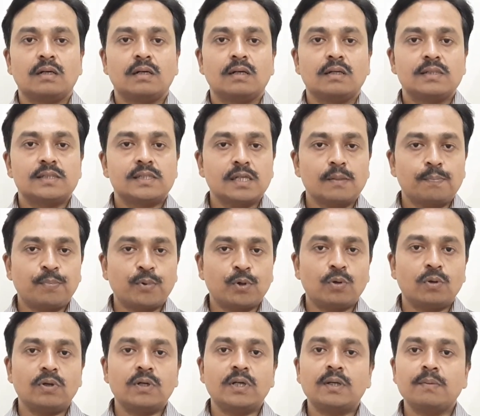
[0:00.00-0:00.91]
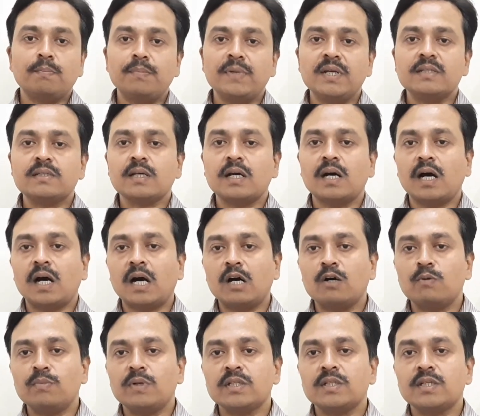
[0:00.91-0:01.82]
Support means
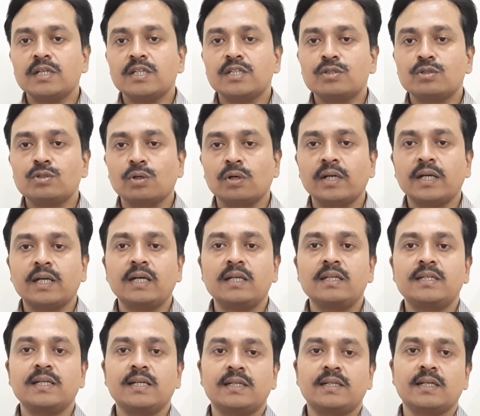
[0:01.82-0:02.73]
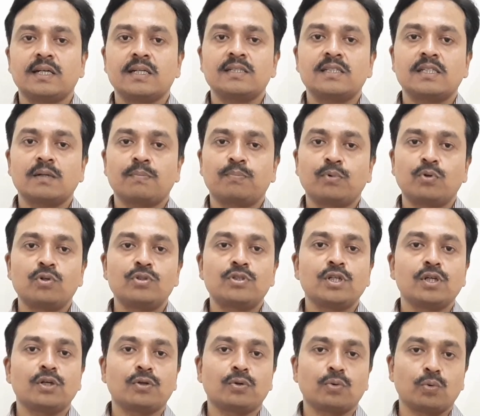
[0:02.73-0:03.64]
how much historical data
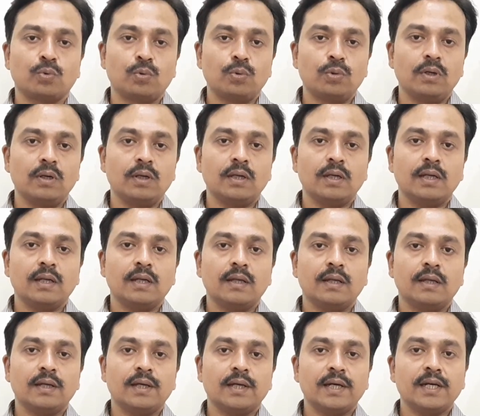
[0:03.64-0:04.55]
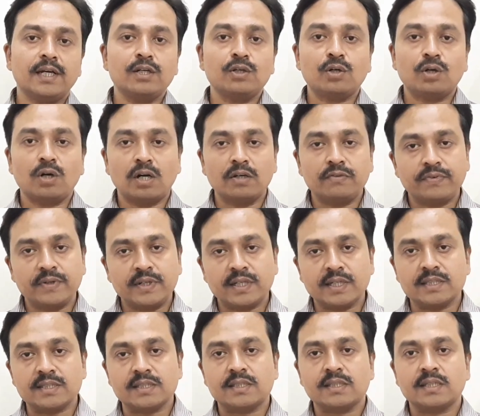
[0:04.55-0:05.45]
supports a rule, and
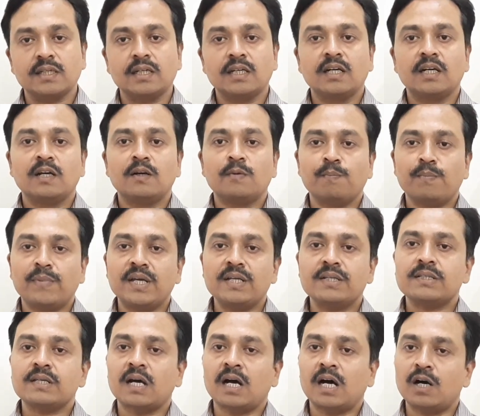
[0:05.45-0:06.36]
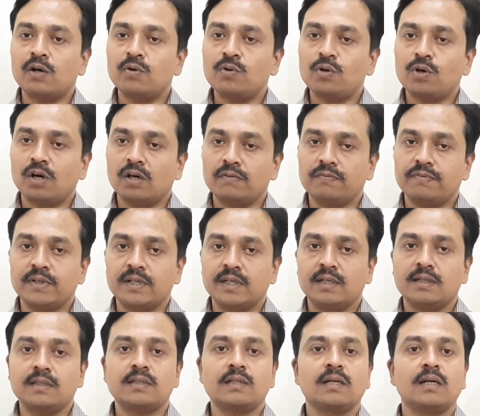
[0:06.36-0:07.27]
confidence means how
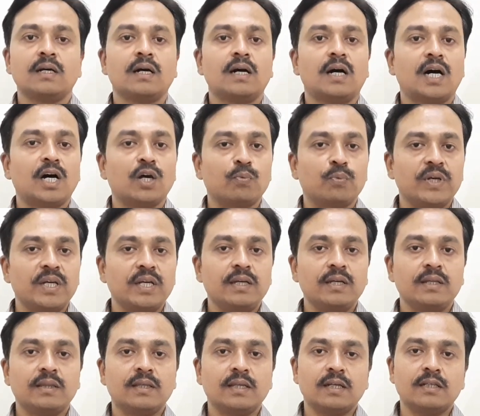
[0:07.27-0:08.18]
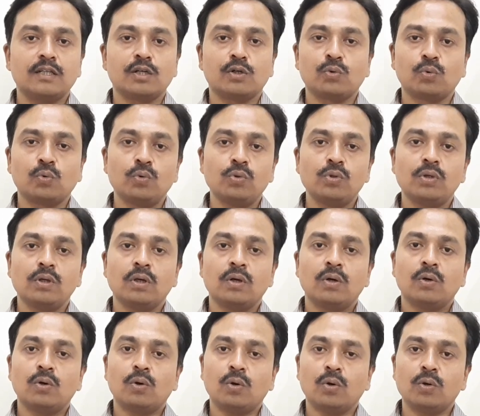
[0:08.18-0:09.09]
confident are we that the rule
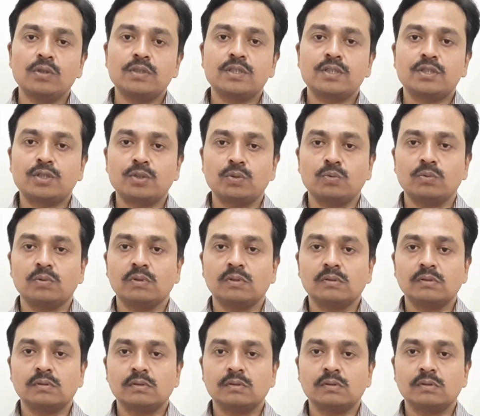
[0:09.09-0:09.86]
holds true.